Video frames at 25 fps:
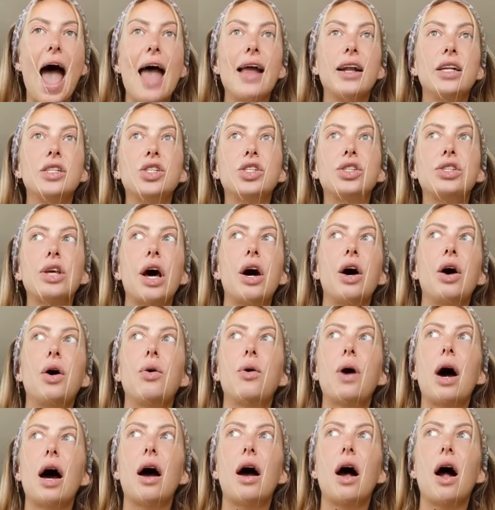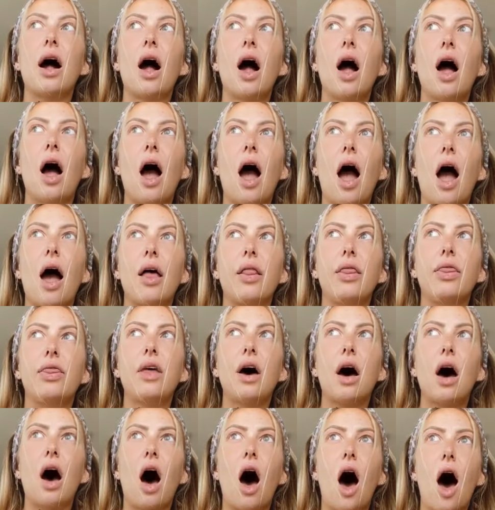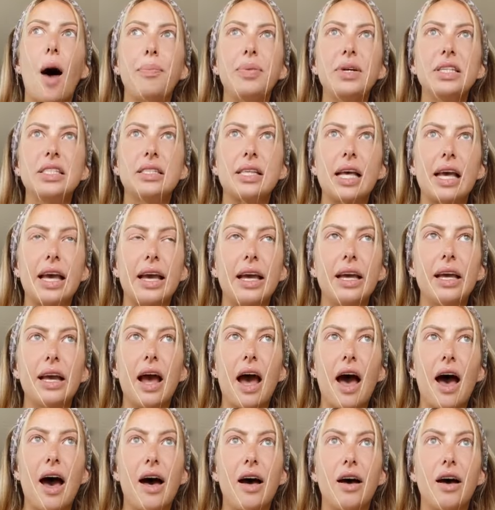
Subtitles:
And so the opposite